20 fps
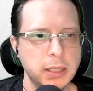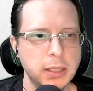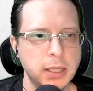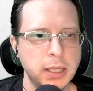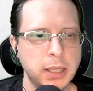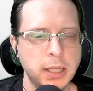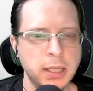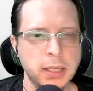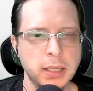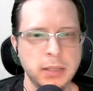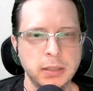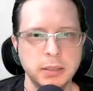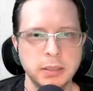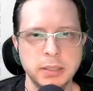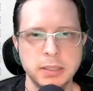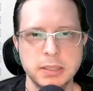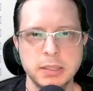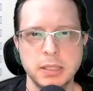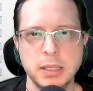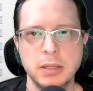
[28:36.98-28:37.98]
and
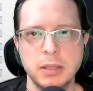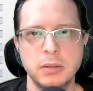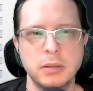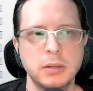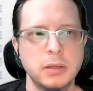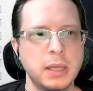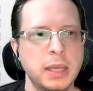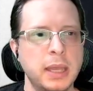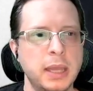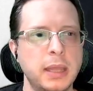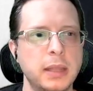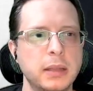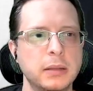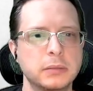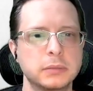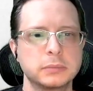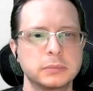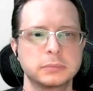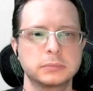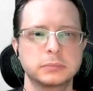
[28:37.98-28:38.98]
let's take a look at,
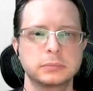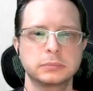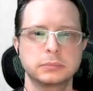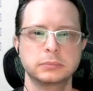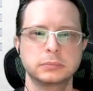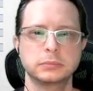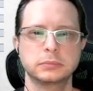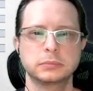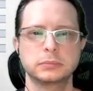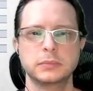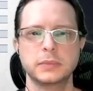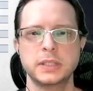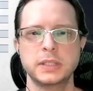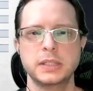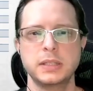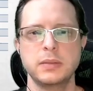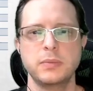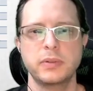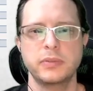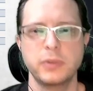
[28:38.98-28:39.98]
let's
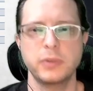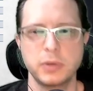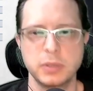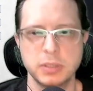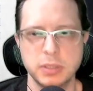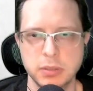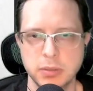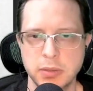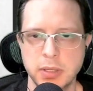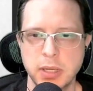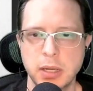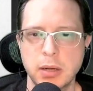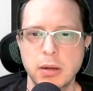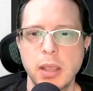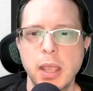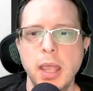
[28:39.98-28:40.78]
see what focuses are here.